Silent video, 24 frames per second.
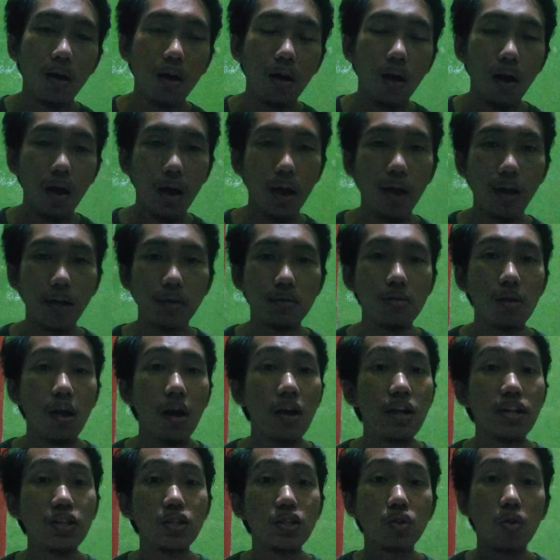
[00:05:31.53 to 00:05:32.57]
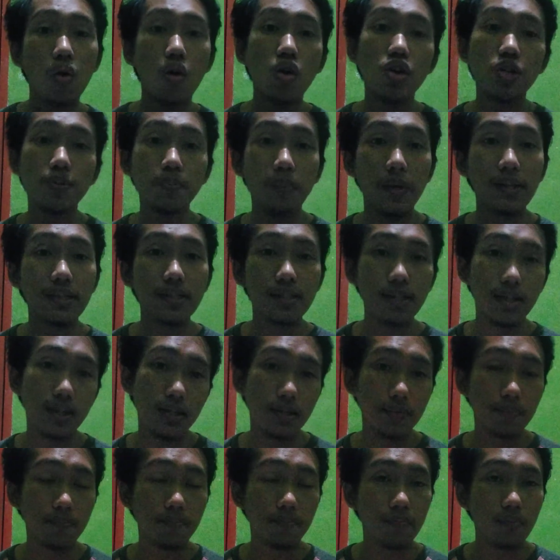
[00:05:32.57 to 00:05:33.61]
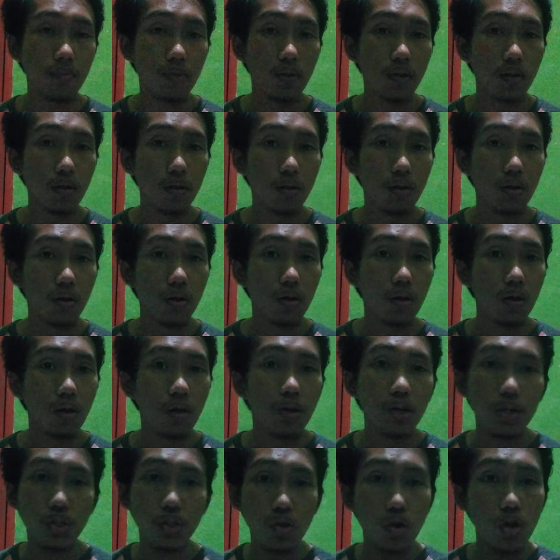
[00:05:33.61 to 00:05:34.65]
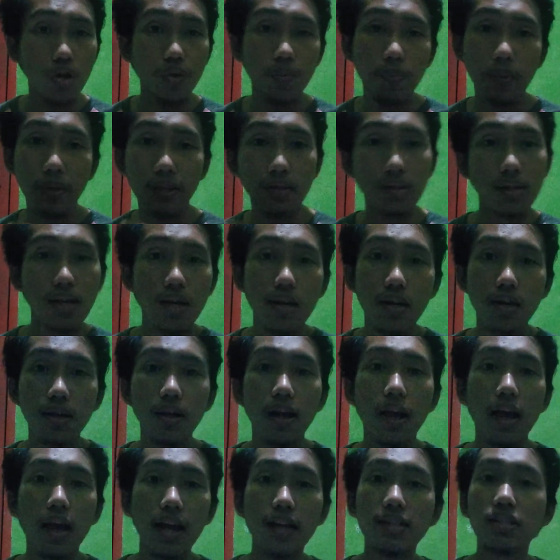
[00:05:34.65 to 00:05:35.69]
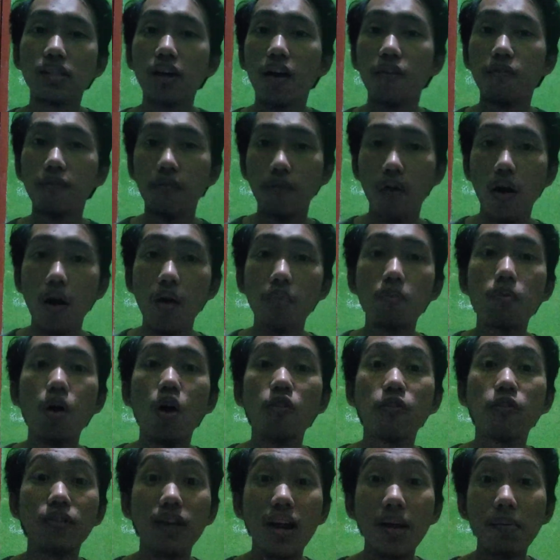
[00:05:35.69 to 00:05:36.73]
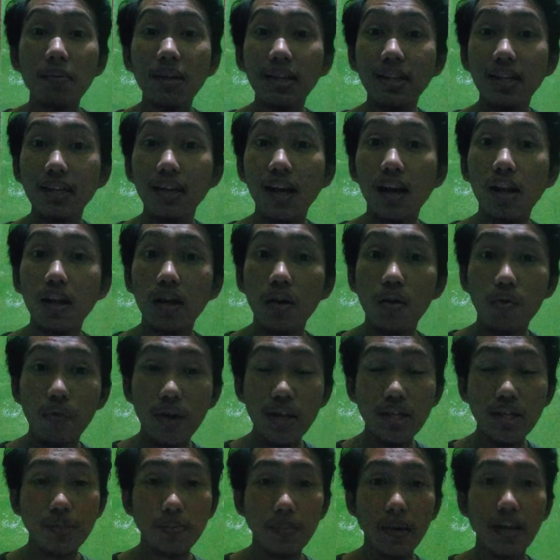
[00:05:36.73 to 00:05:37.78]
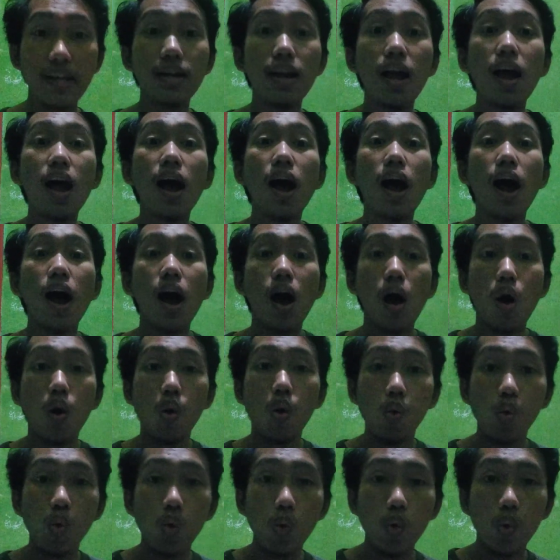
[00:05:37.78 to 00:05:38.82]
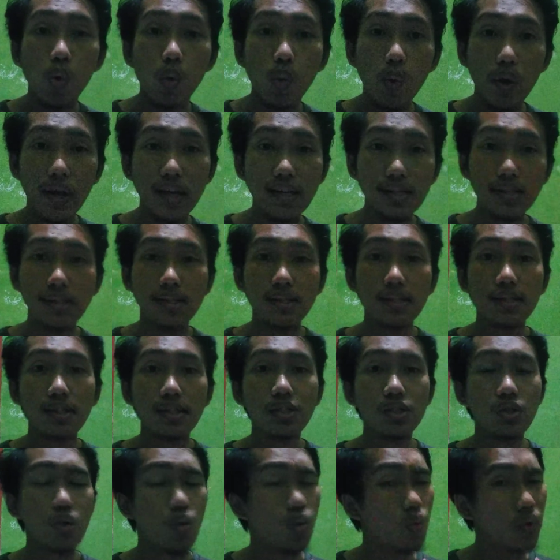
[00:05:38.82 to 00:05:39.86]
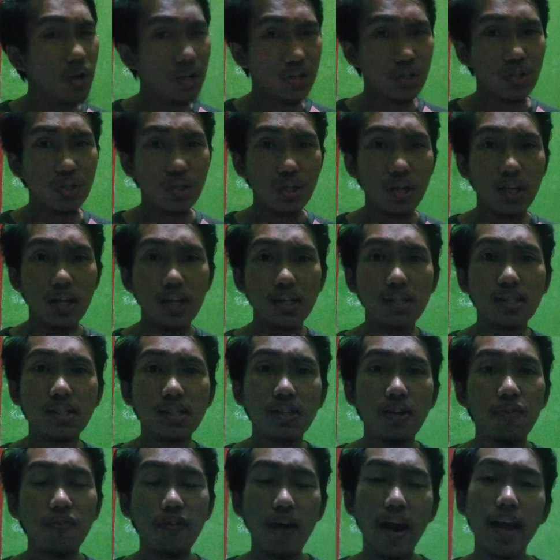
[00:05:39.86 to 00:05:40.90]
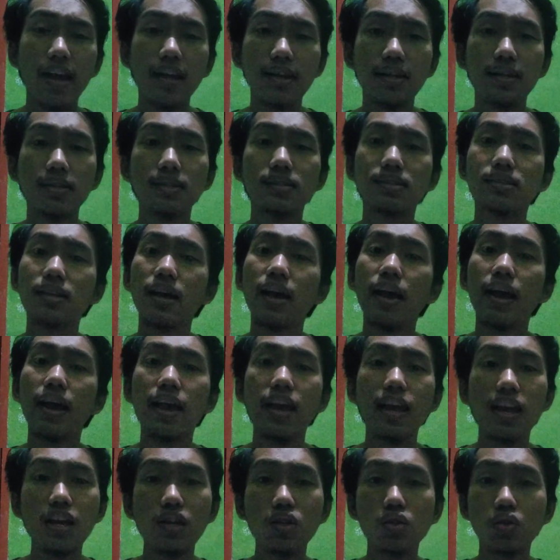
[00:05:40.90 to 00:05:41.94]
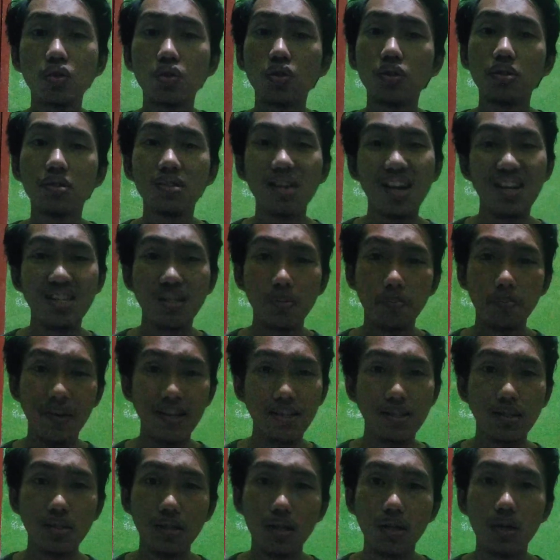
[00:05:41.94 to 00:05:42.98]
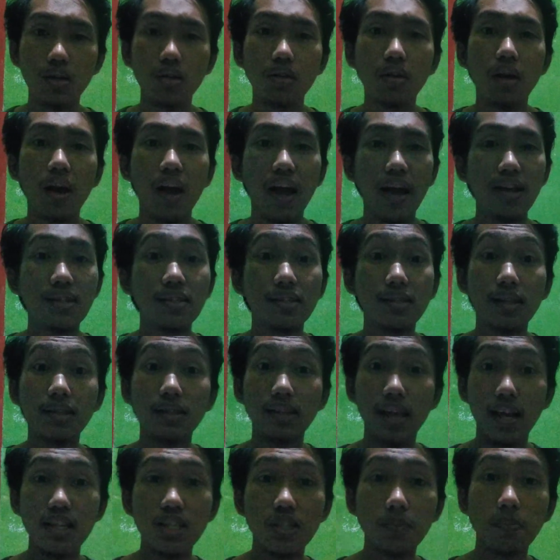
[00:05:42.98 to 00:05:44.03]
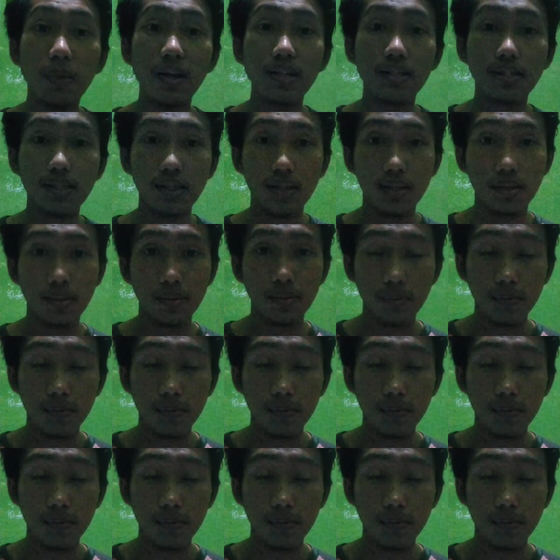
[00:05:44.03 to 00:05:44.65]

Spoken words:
And discourse pattern. Discourse pattern is a form of grammatical arrangement which is divided into text pattern and sentence pattern.